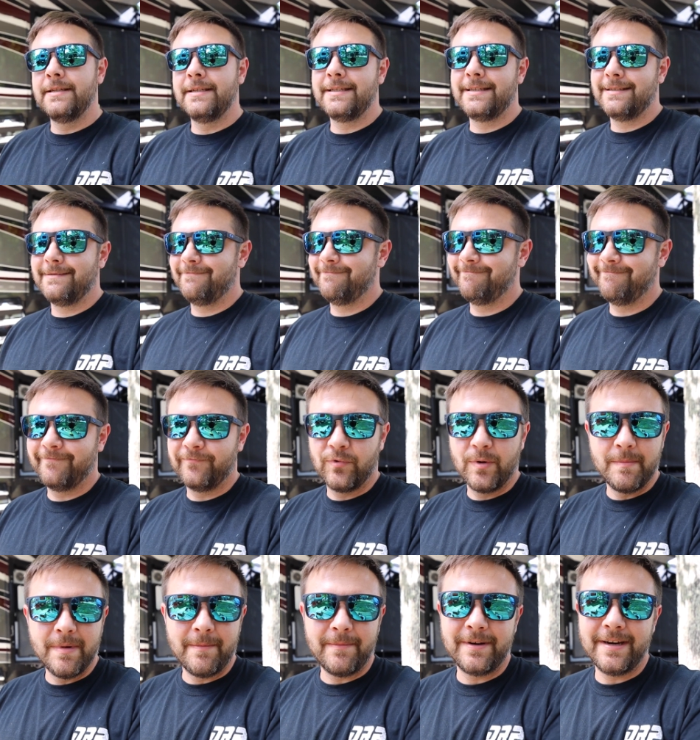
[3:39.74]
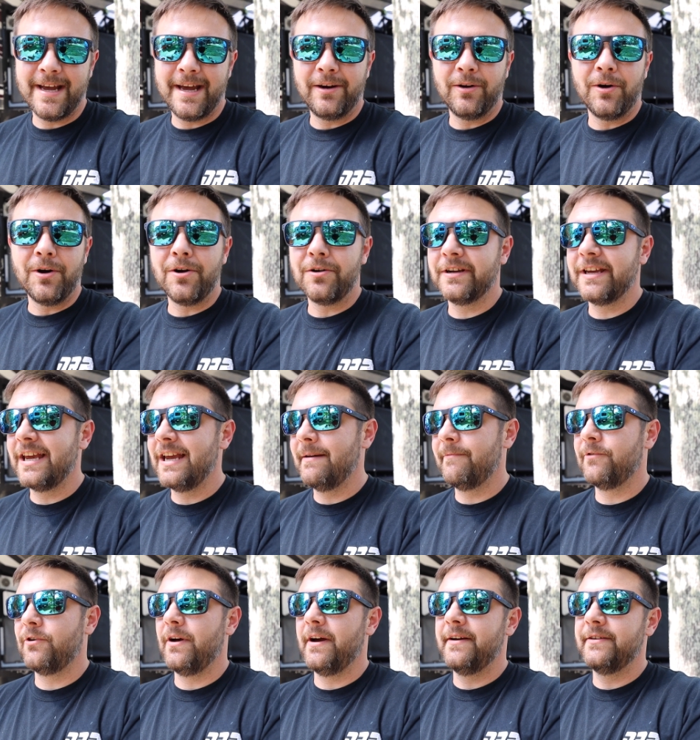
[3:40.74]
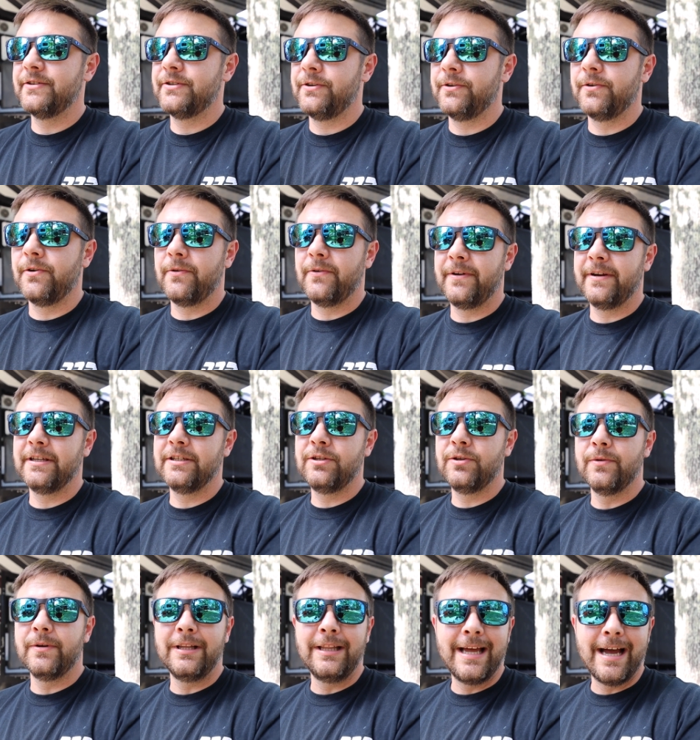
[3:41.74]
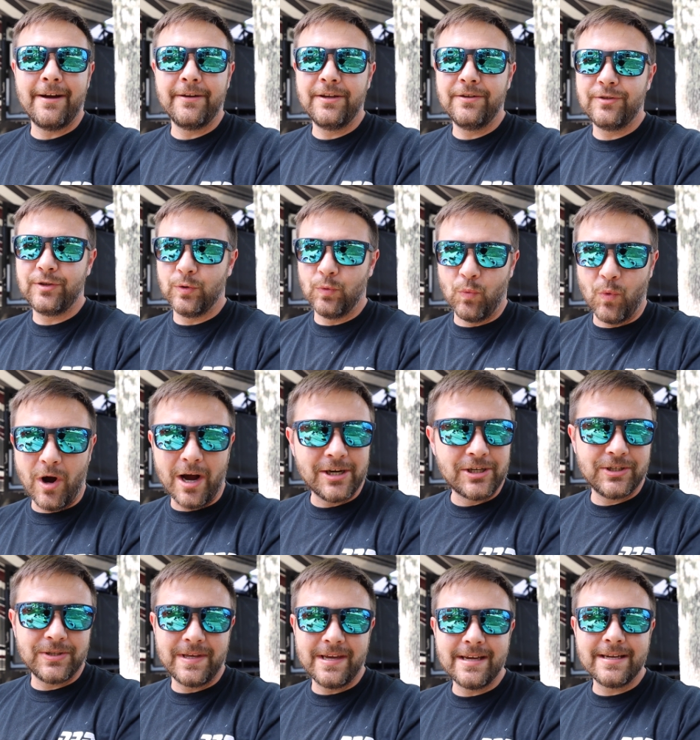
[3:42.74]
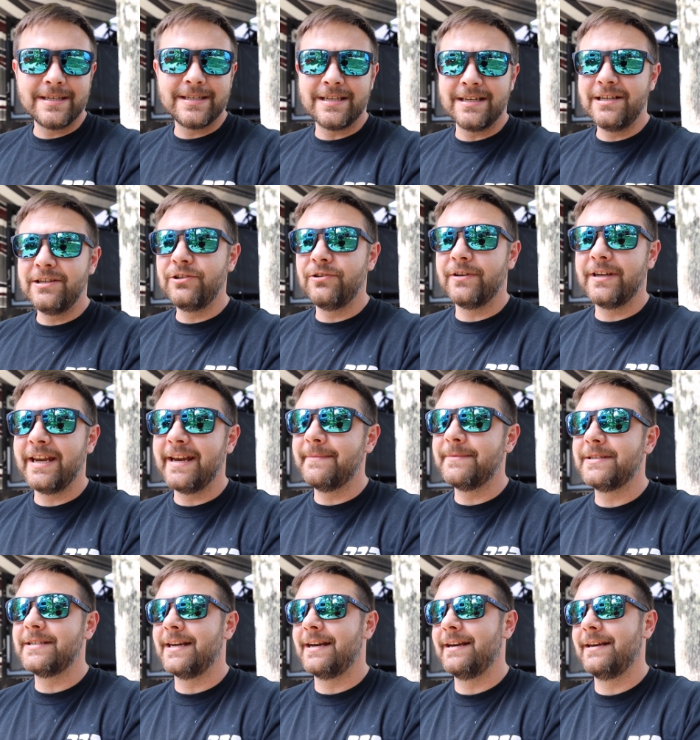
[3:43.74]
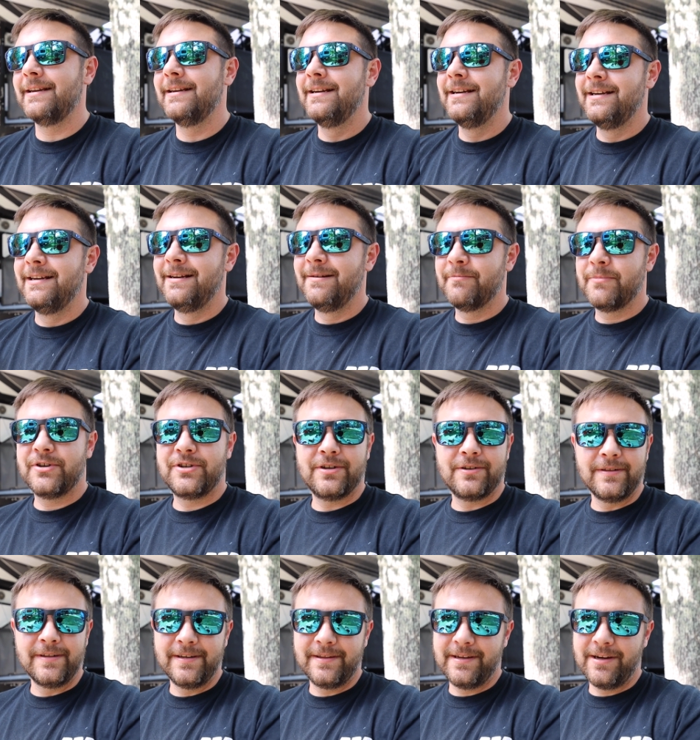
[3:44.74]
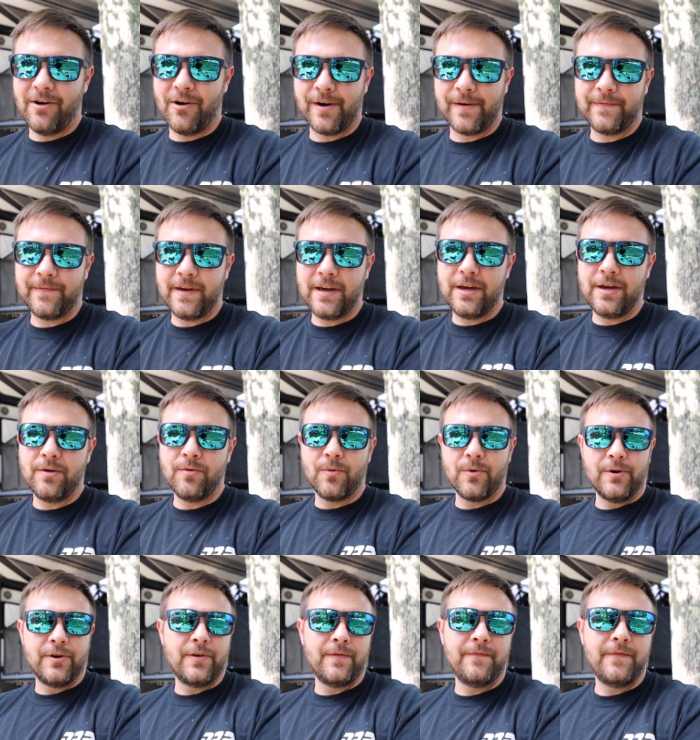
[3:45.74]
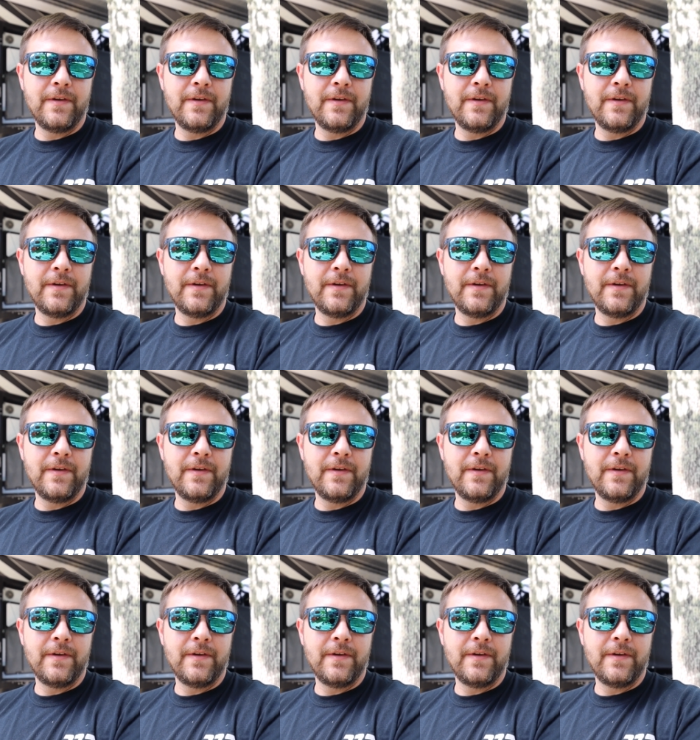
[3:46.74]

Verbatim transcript: is remember not all campgrounds are going to allow you to wash things in your campsite particularly the RV or your